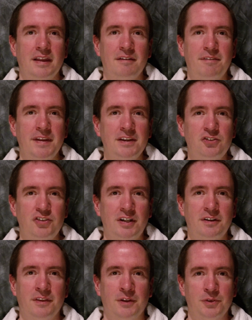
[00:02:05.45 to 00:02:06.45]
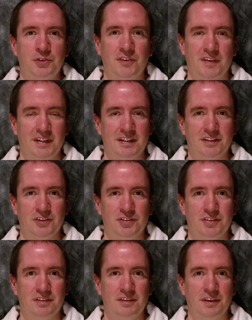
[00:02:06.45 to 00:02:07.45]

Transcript: if they share those things,